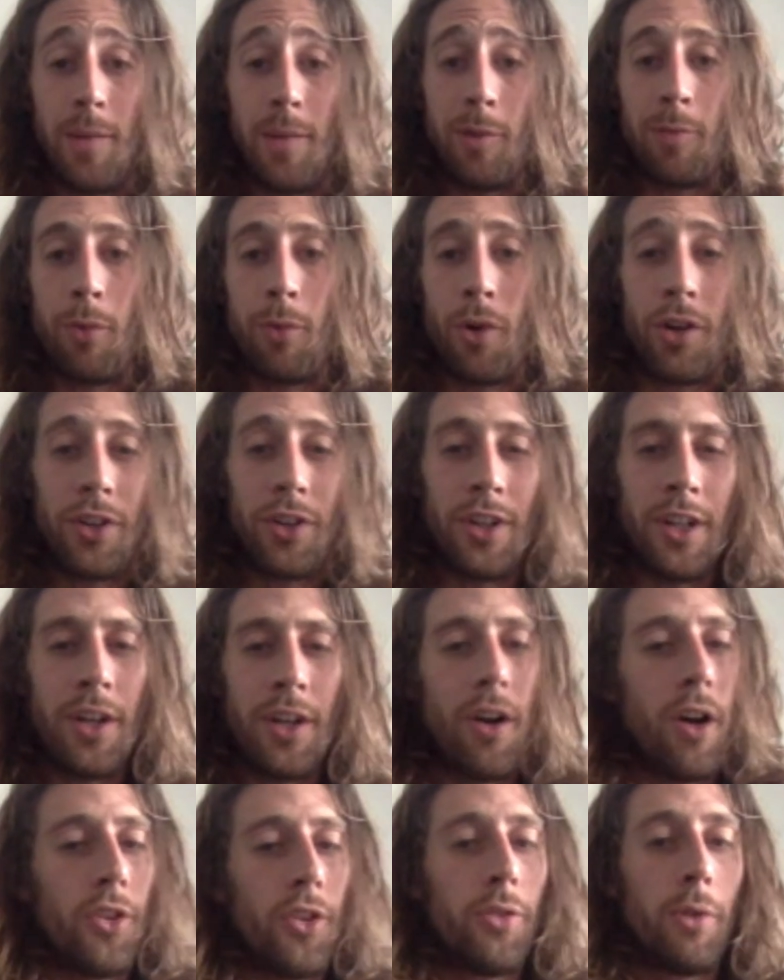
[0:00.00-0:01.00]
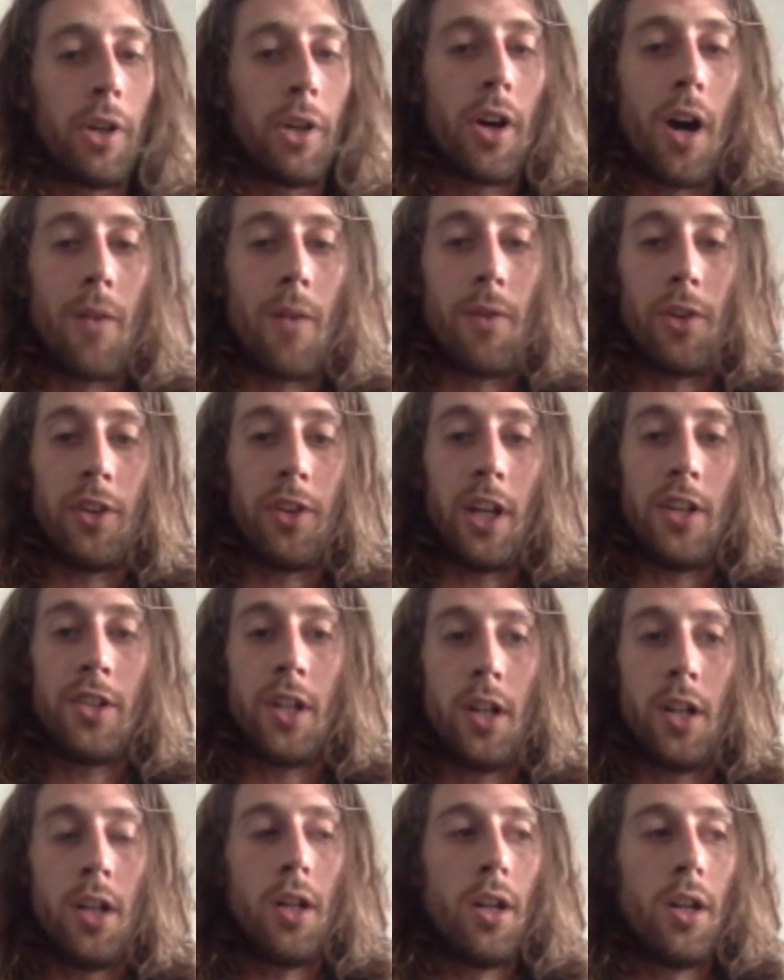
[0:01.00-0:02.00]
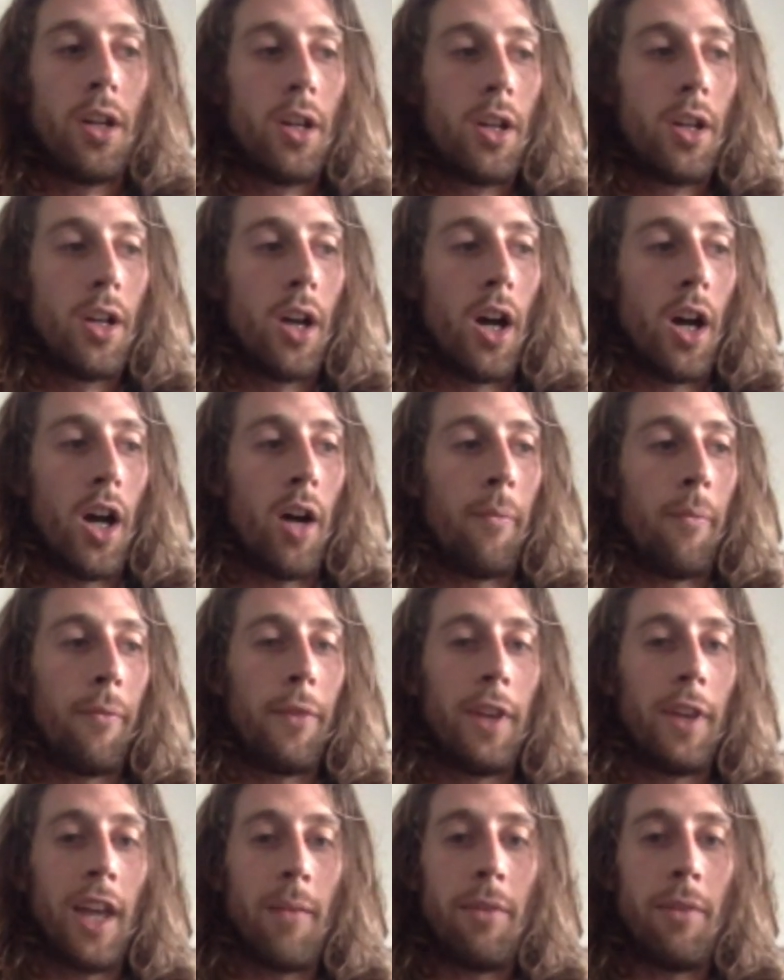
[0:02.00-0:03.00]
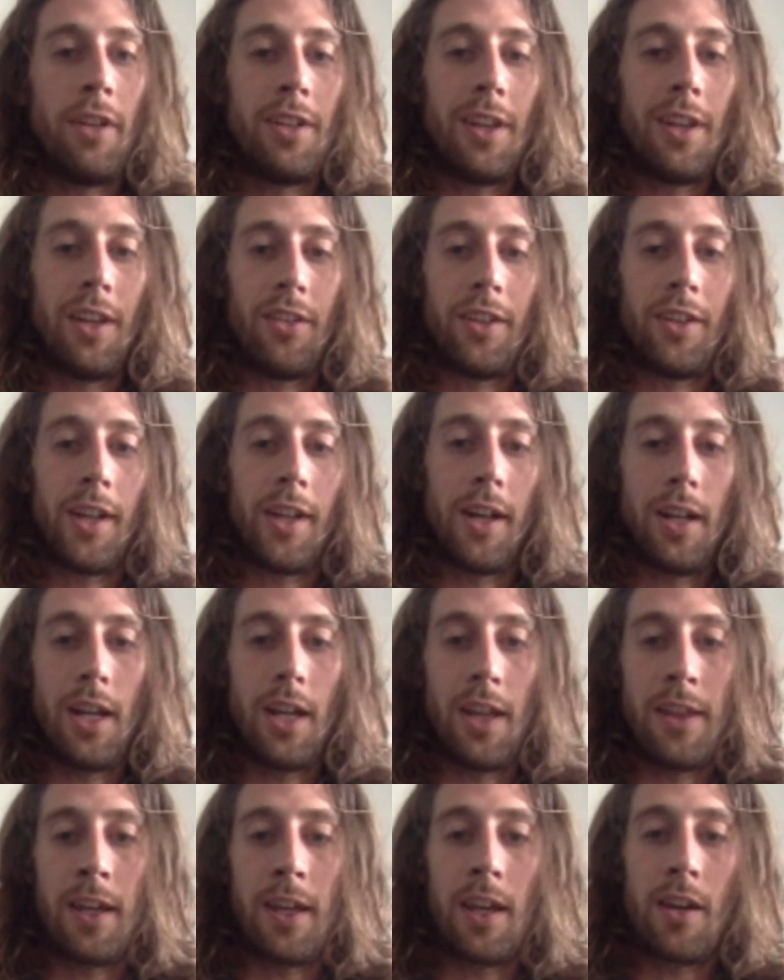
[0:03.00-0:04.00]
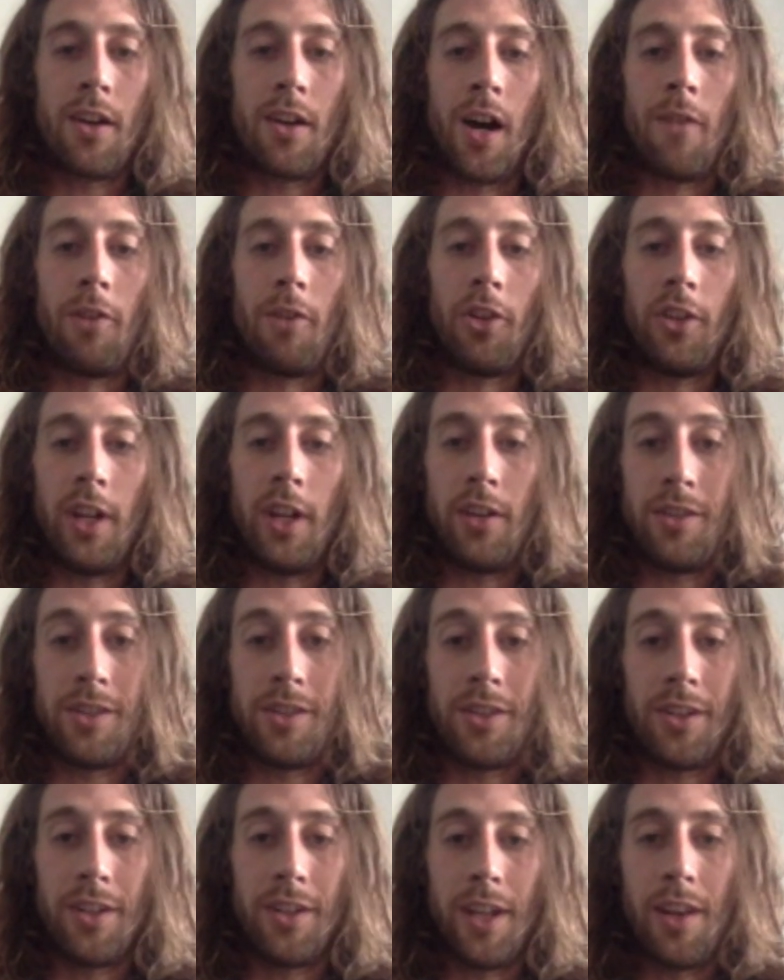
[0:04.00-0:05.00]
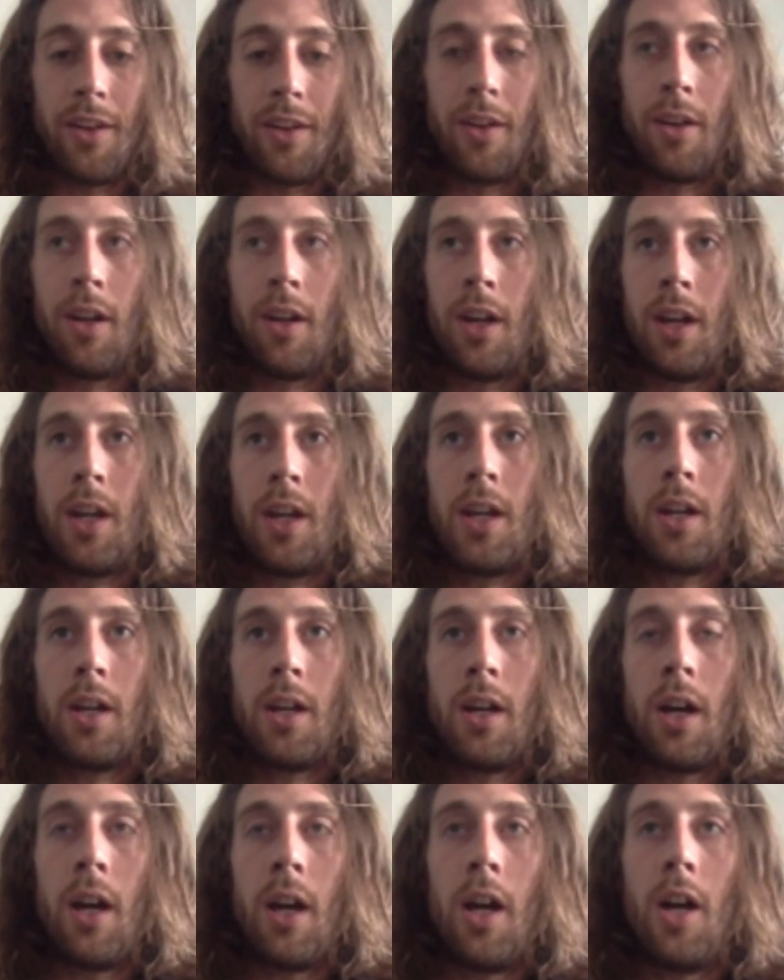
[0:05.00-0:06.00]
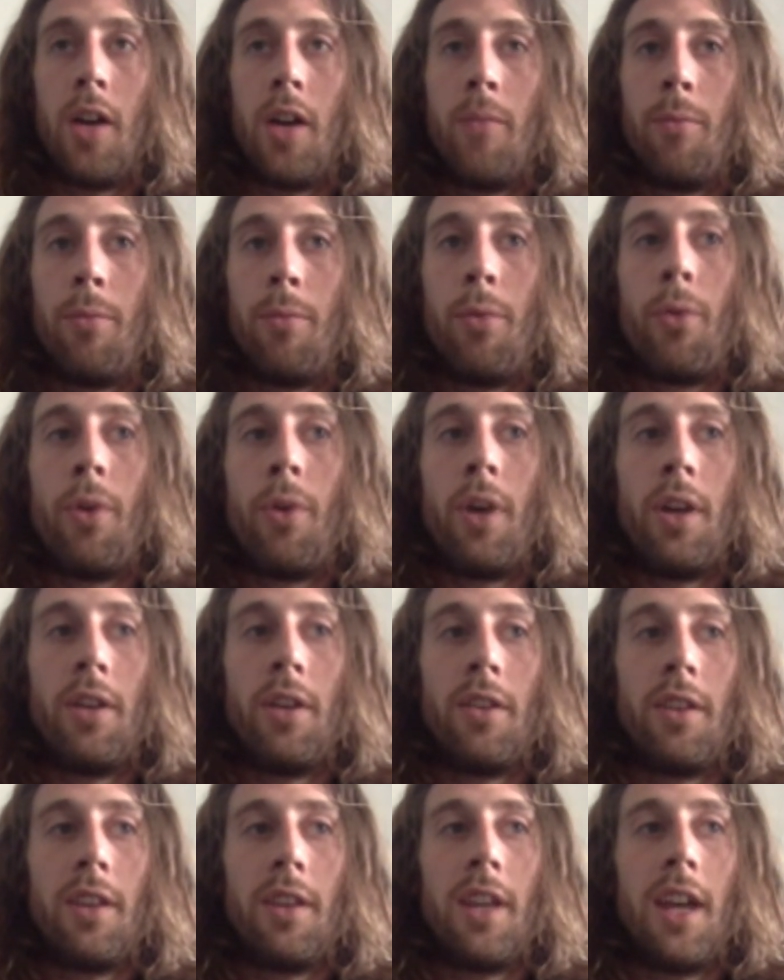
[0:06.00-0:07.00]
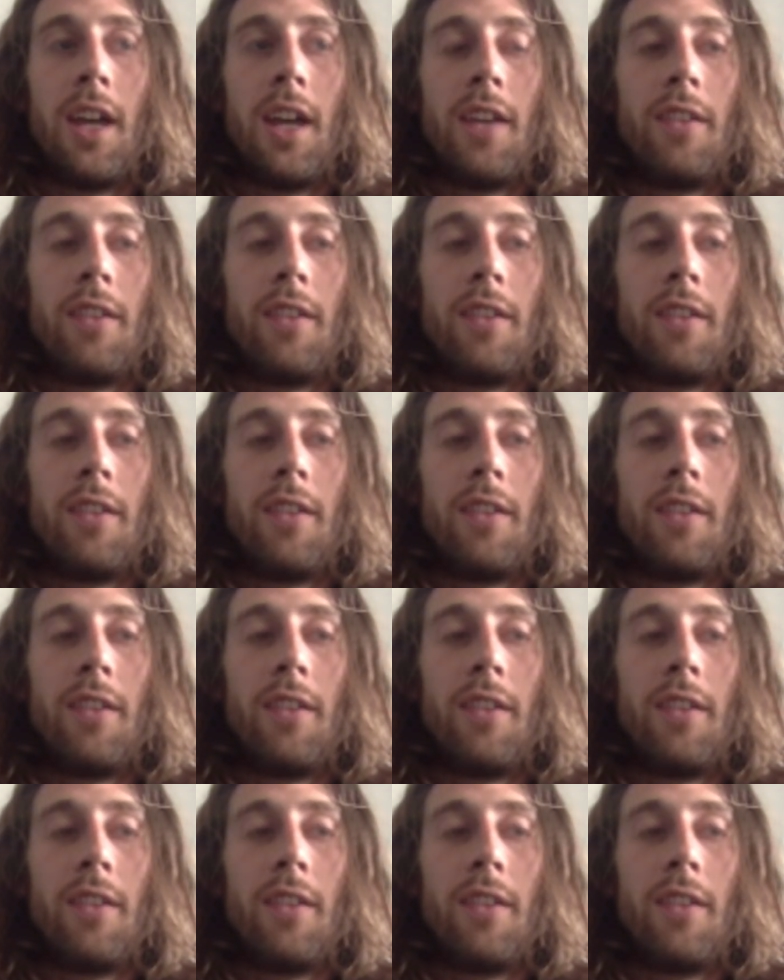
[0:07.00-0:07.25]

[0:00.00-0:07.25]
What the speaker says: sports, and then also in conversation. led me to this study. I think in conversation is another point that